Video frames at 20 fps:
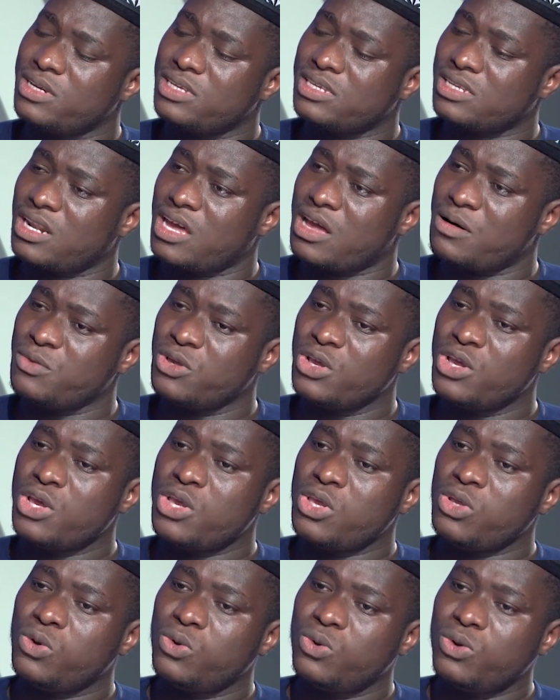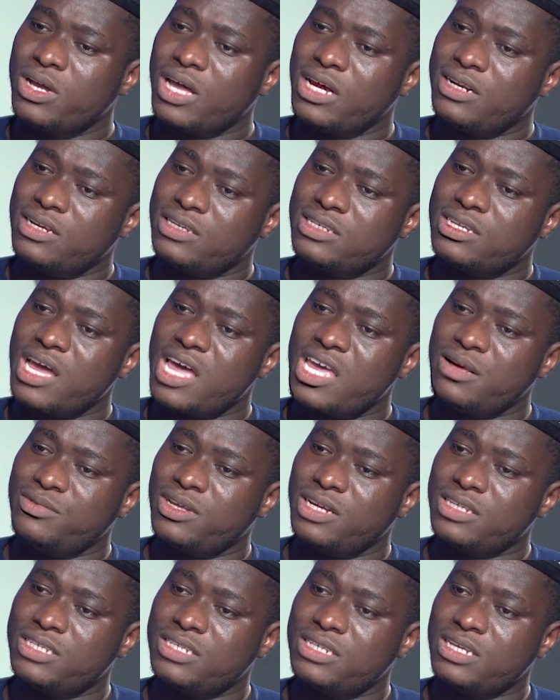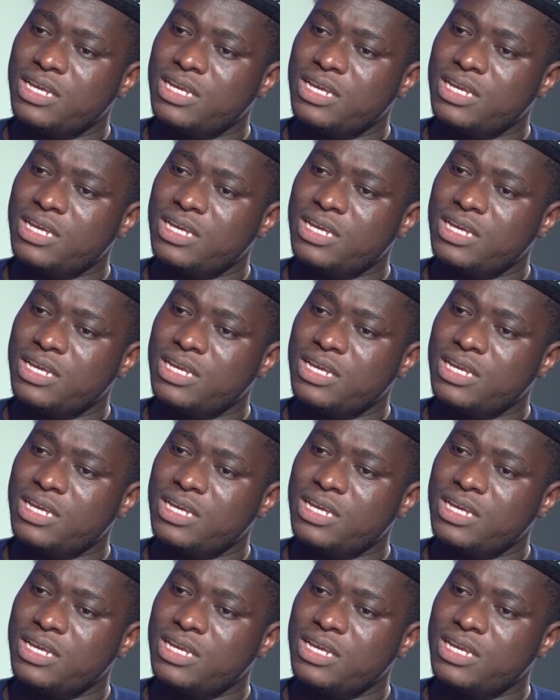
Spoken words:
Islam, you look at the time that